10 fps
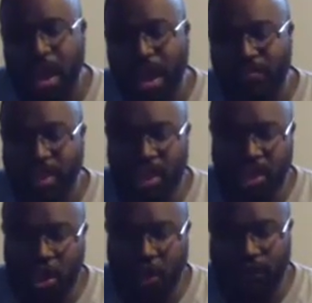I
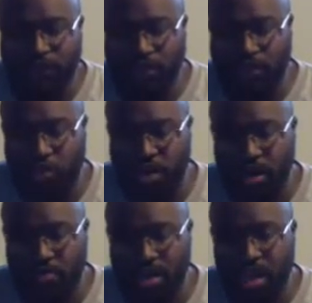thank Gary for
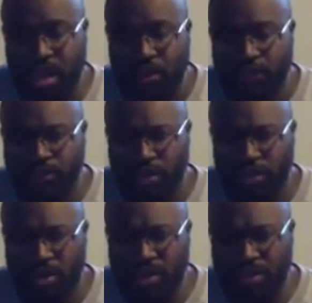joining me
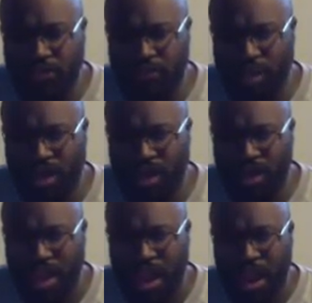during this reading,